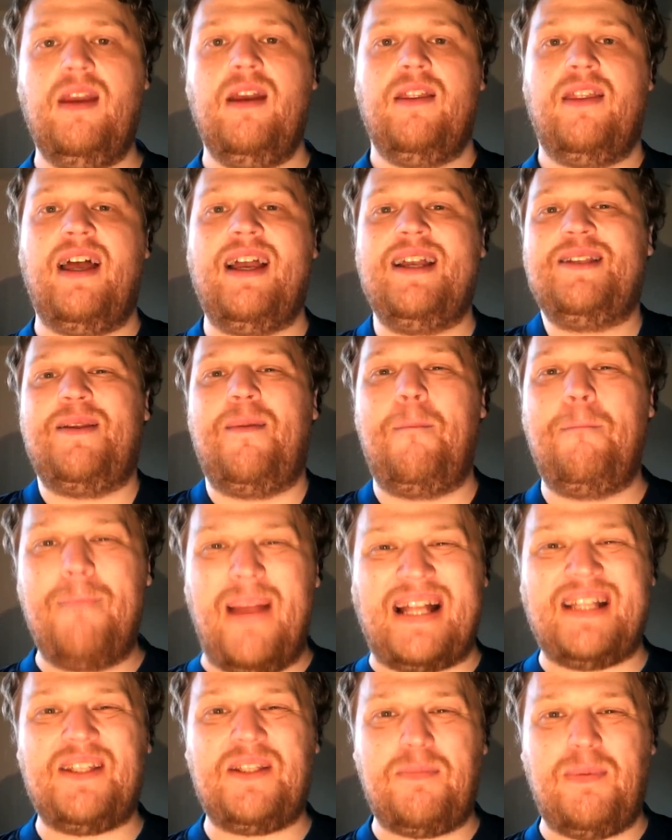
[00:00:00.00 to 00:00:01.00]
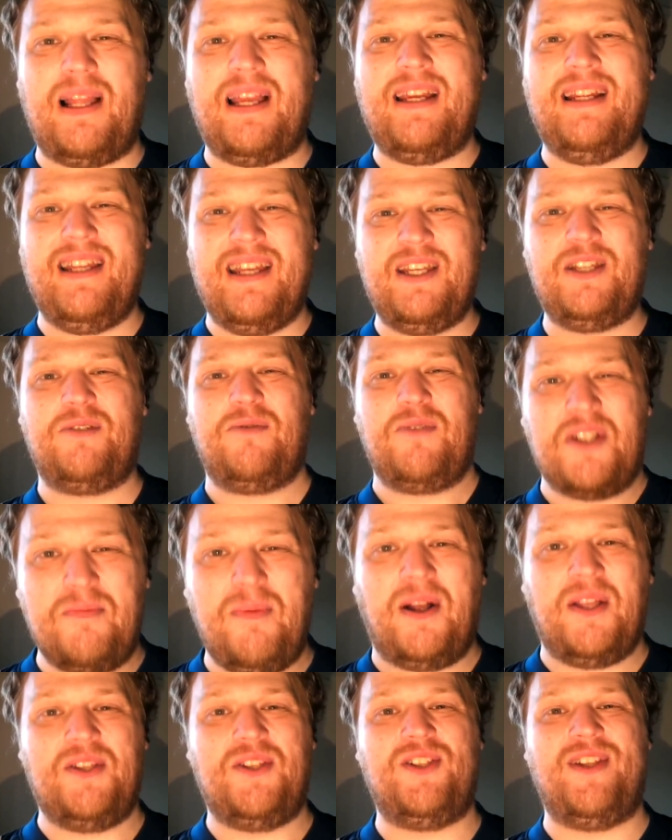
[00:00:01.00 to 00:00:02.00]
That is the mansplainiest
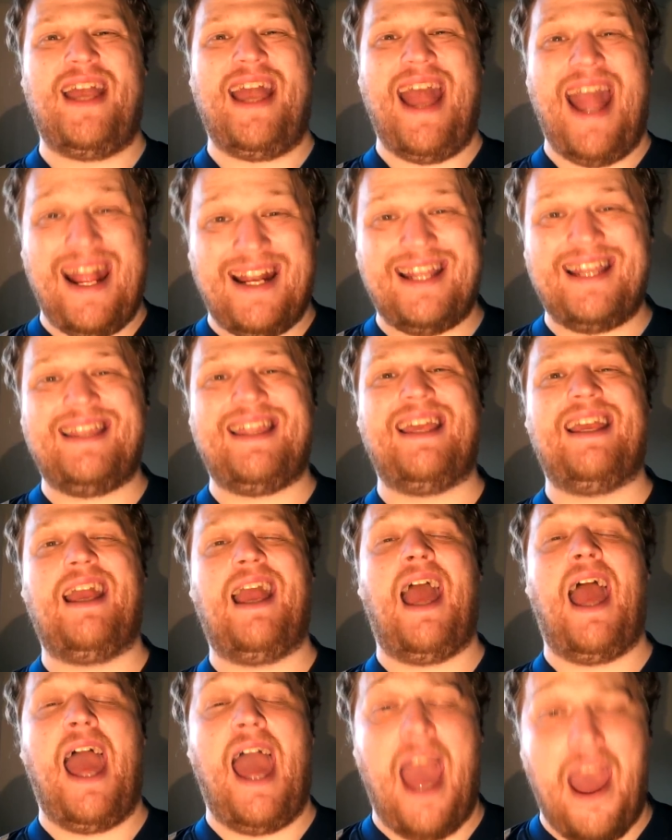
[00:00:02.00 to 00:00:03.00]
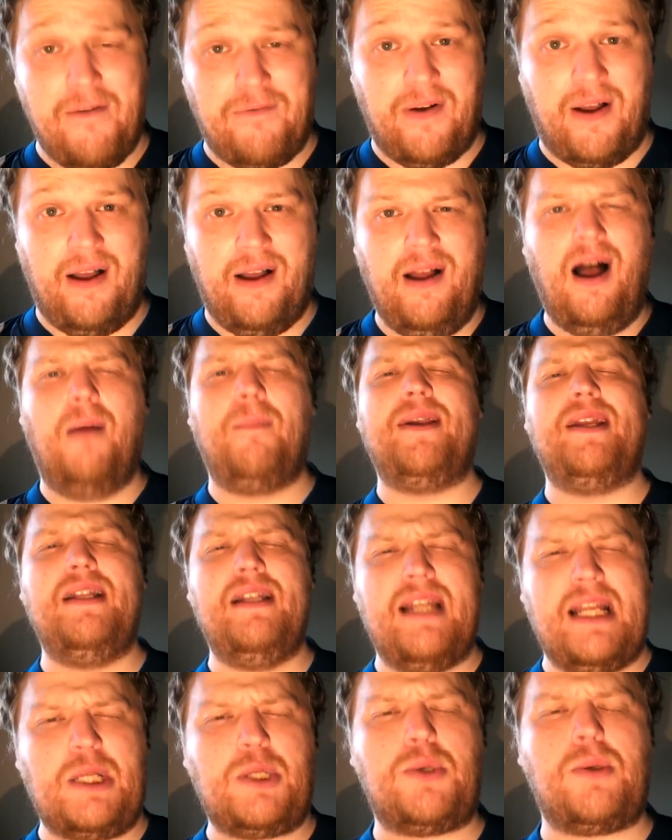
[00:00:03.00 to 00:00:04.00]
response to anything ever. I
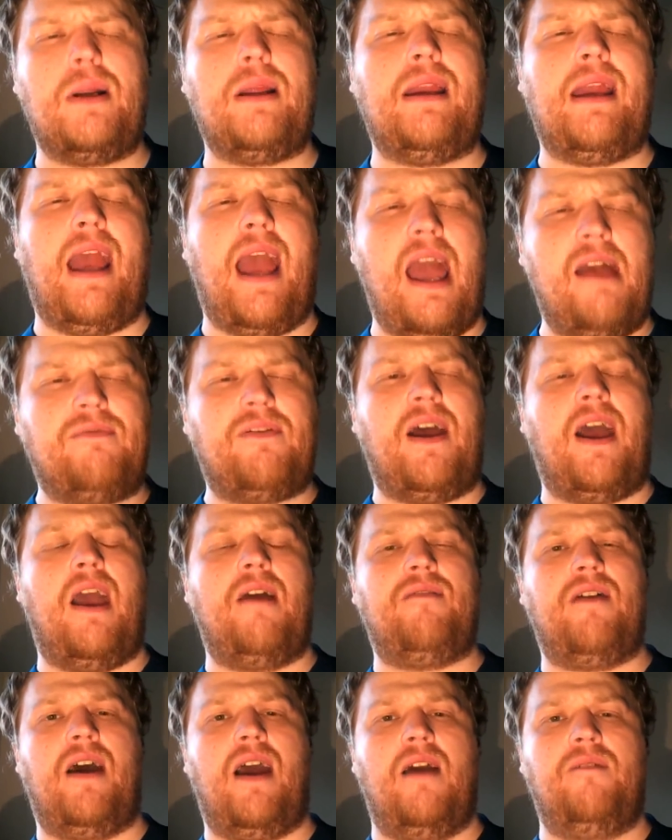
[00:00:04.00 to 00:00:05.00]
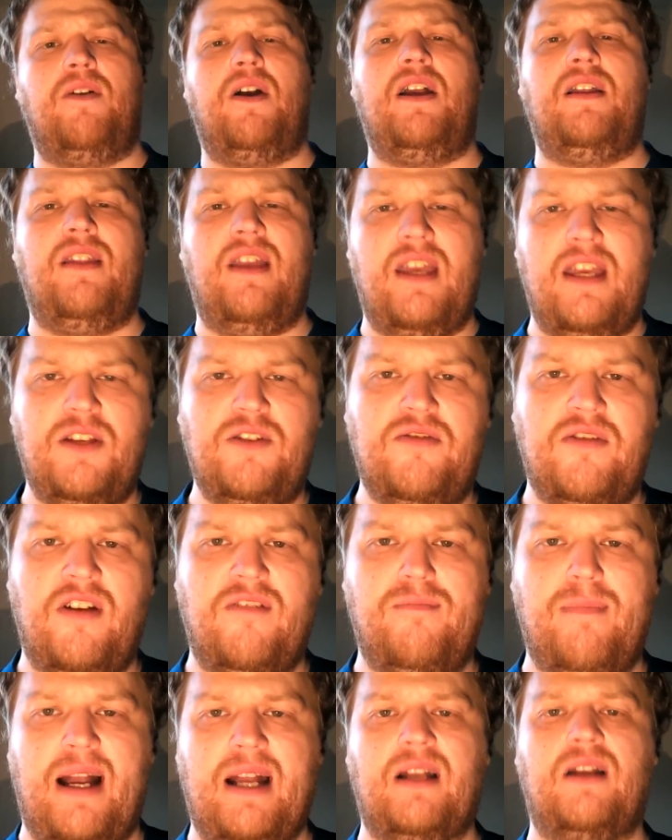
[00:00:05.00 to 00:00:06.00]
mean, literally ever, ever, ever in the history
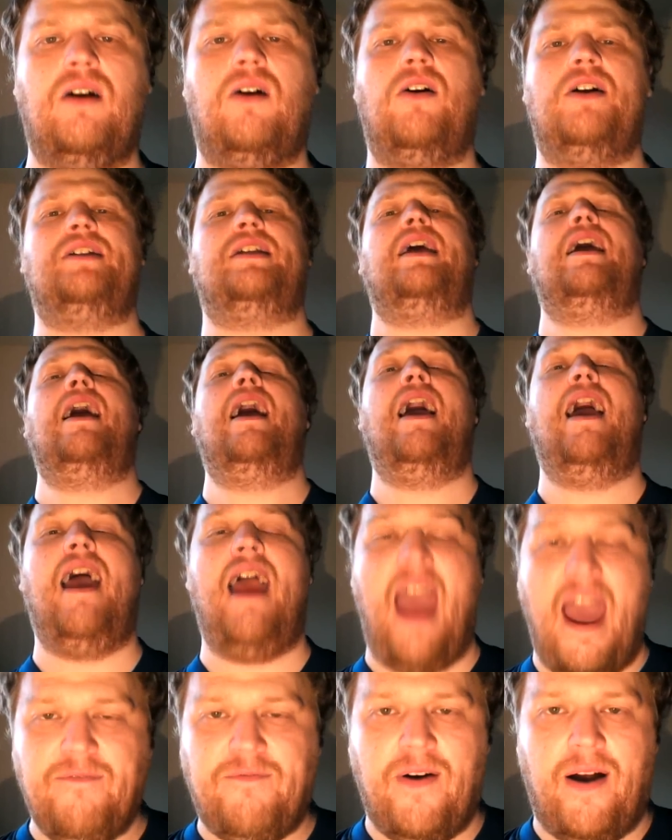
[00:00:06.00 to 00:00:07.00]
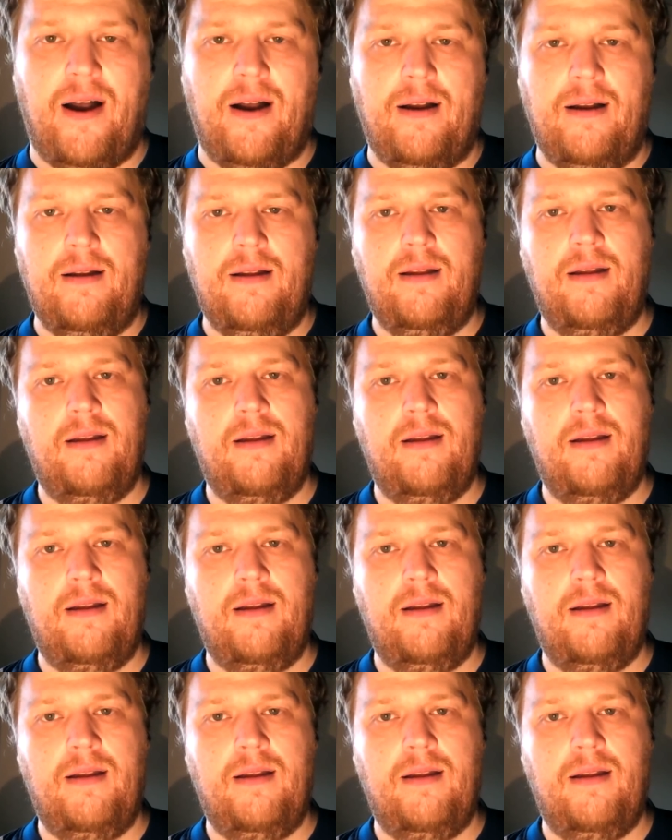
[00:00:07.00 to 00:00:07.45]
of mankind. Ever.